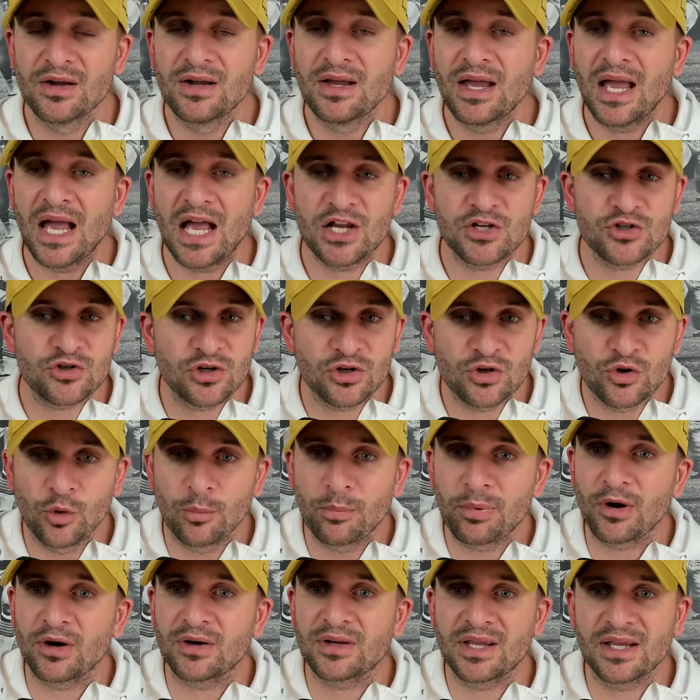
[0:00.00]
Edgerrin
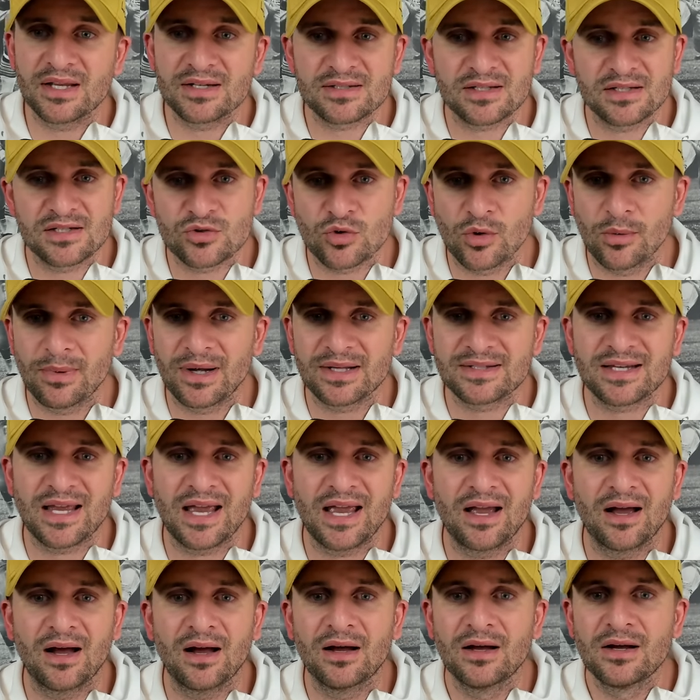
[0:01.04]
Cooper, Kingsley
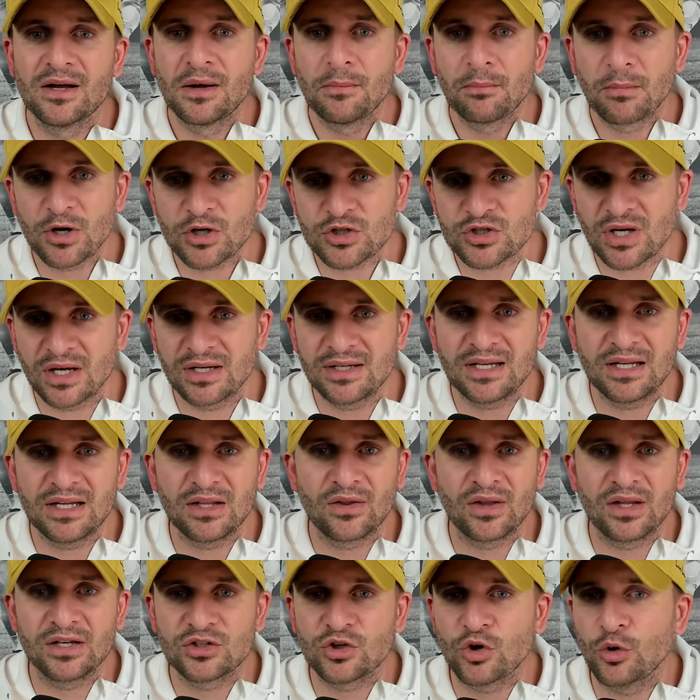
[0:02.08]
Suamataia, Marshawn
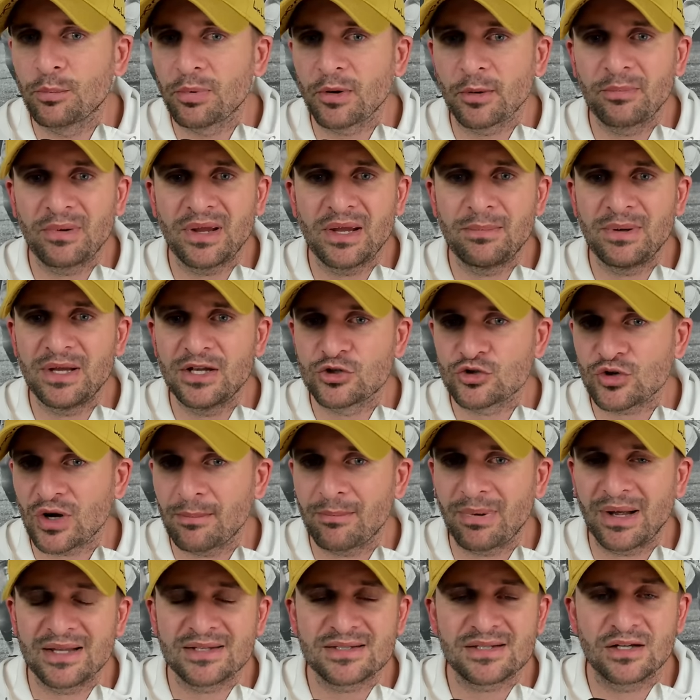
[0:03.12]
Kneeland, Cooper Beebe, Trey
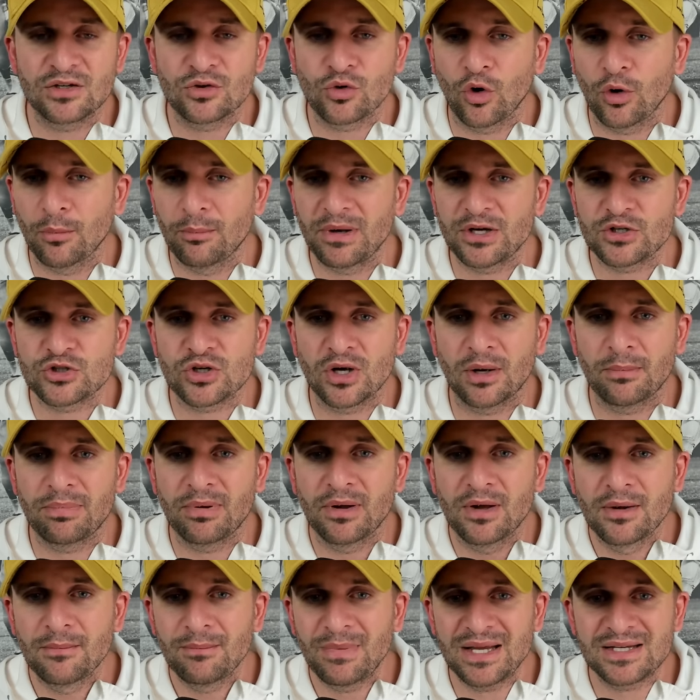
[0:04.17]
Benson, Cole Bishop,
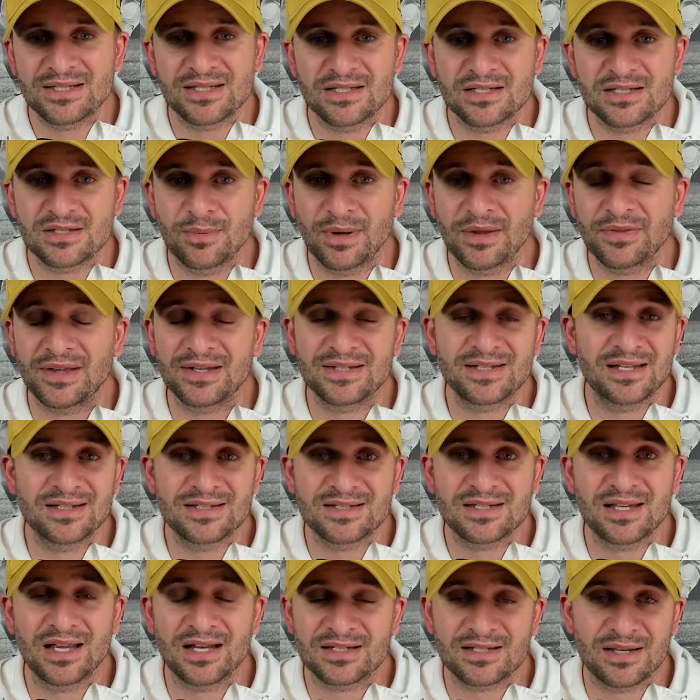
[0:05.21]
Mason Smith. I said
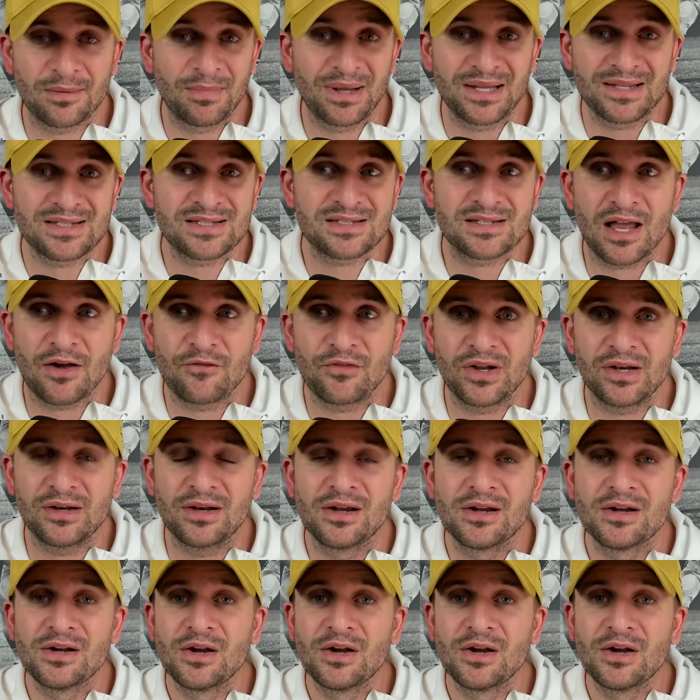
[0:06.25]
6. I meant 7.